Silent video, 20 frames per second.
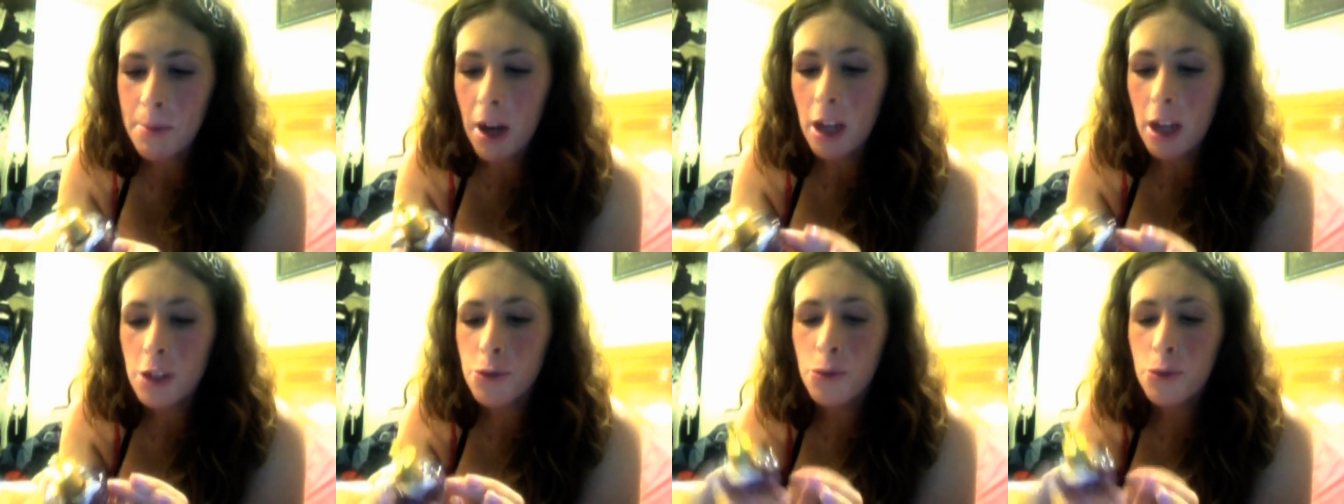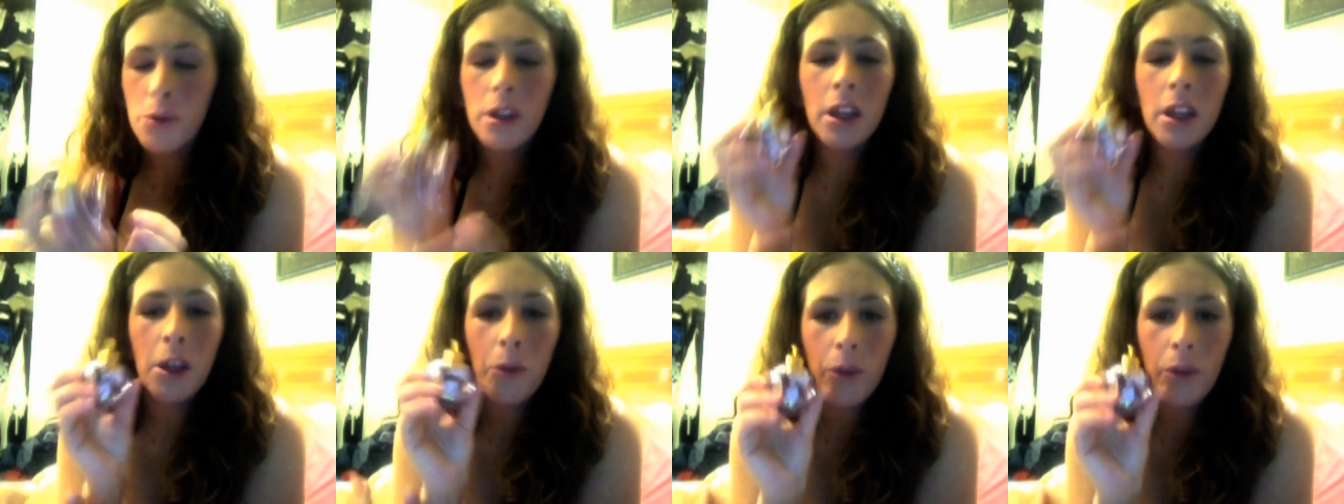it
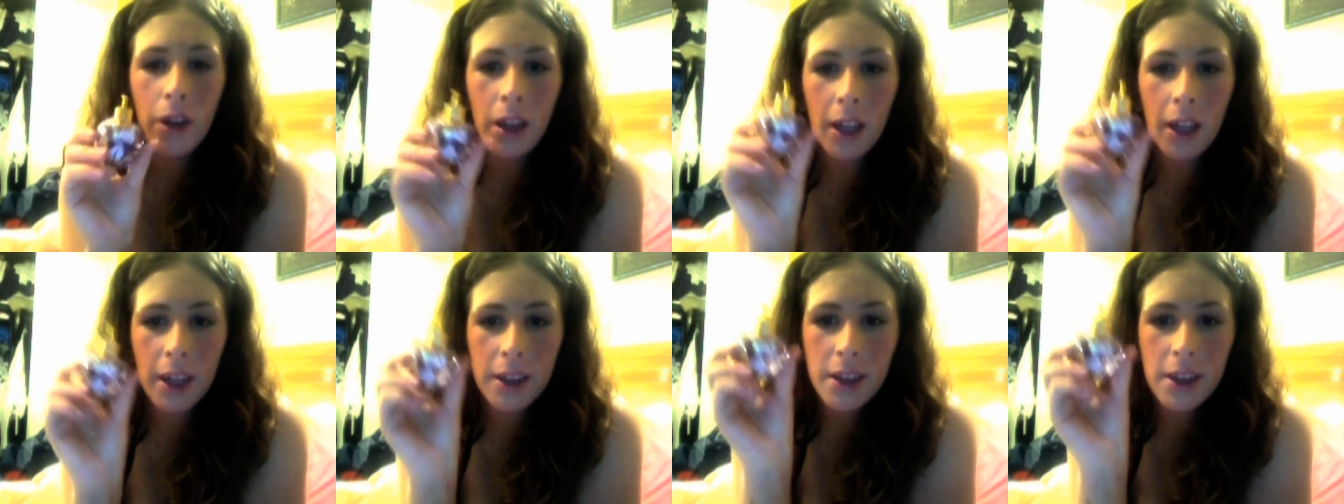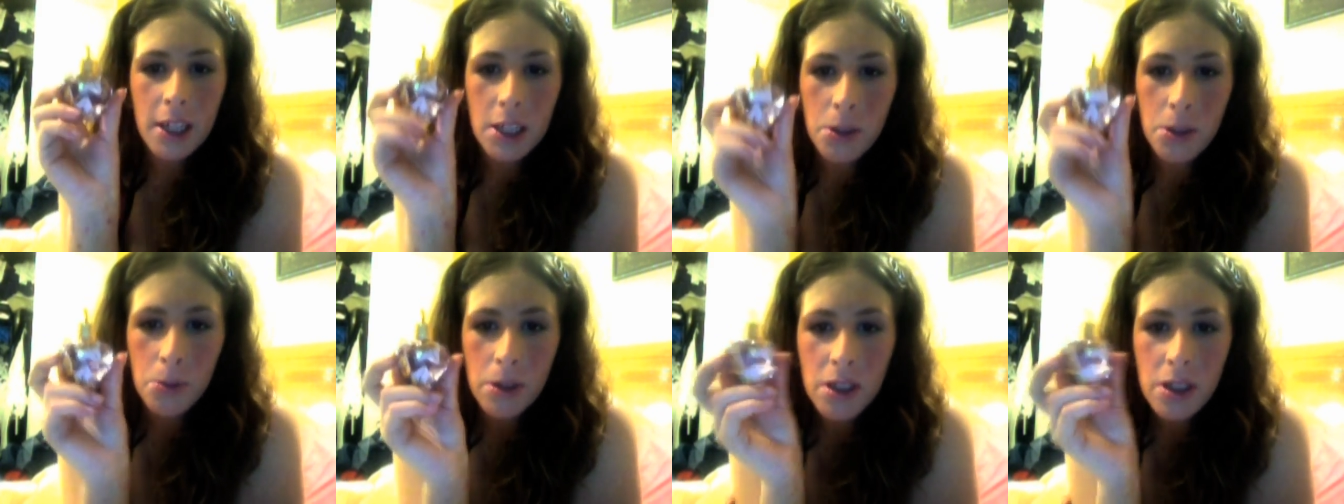smells really, really.
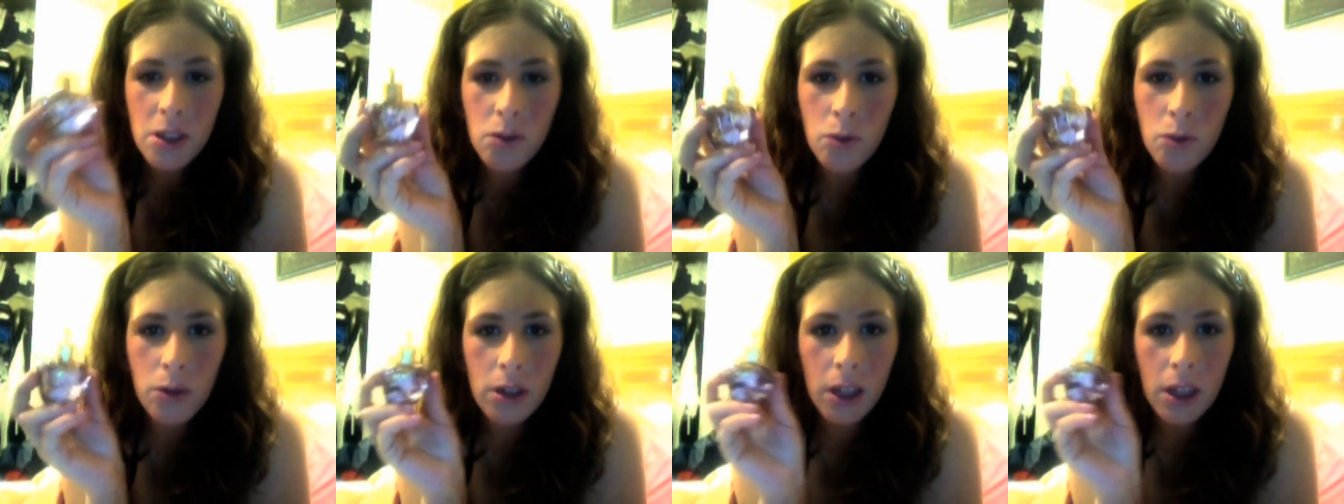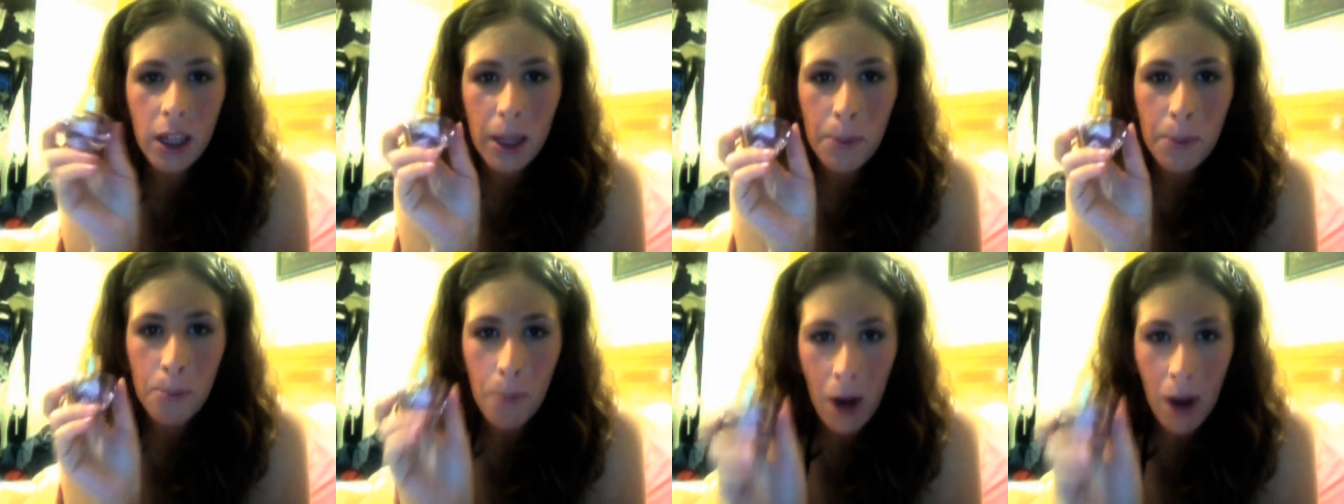This one's
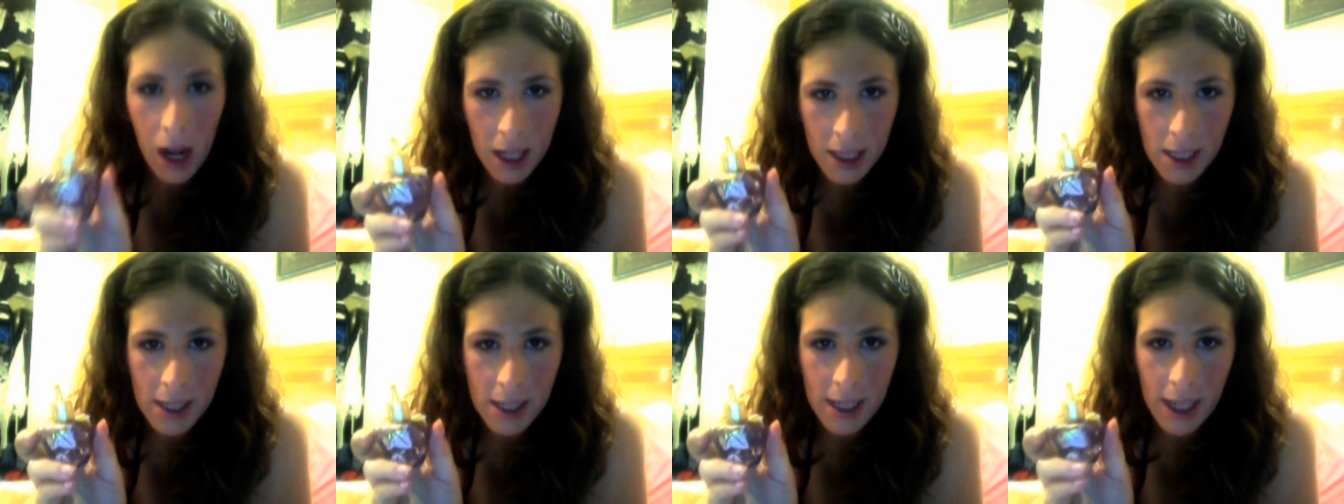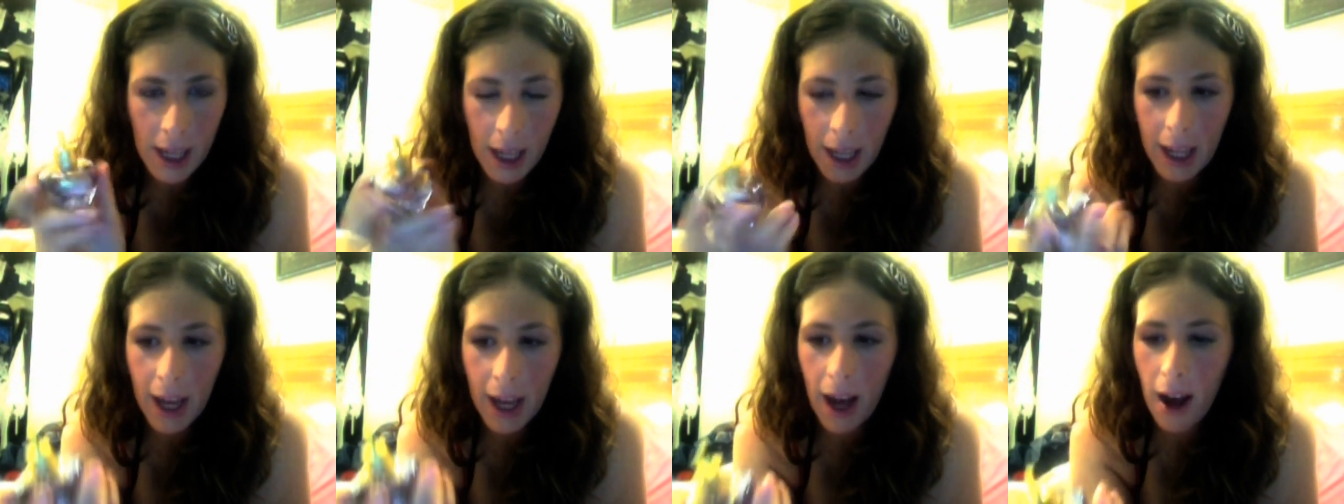really
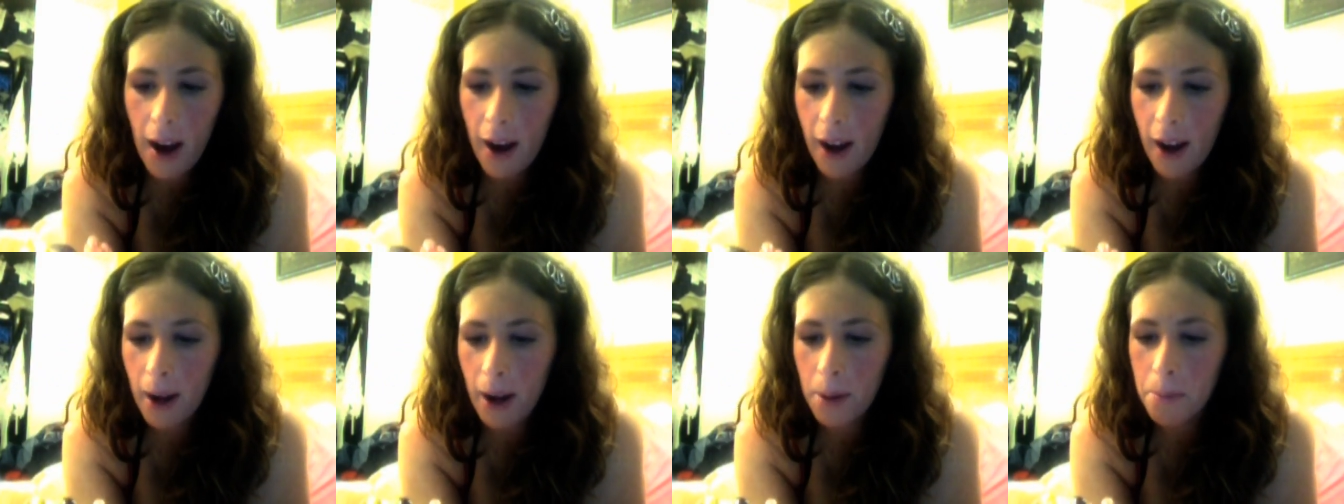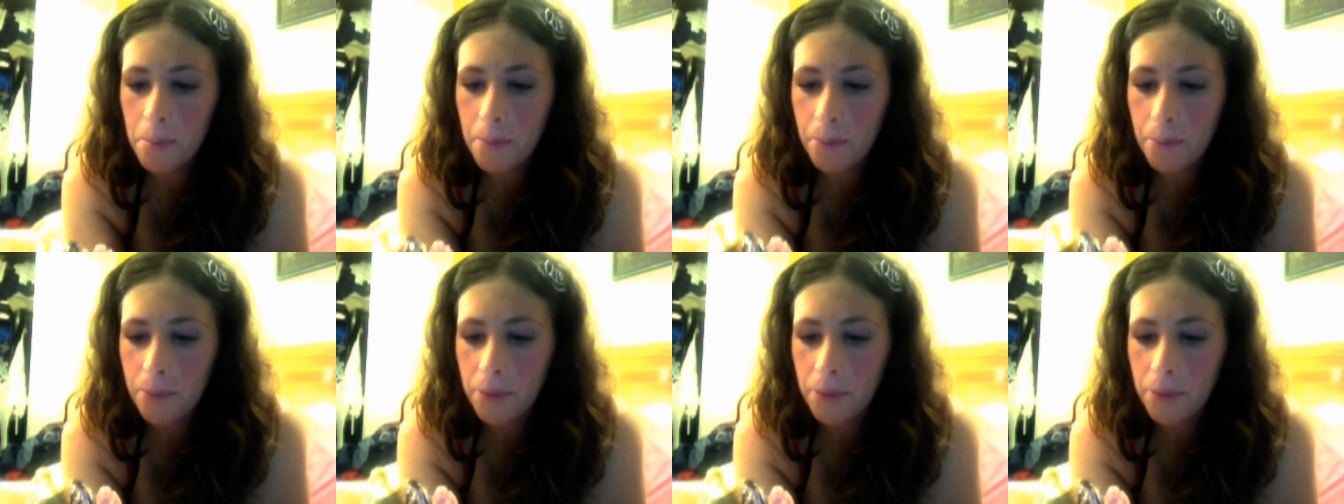musky, um,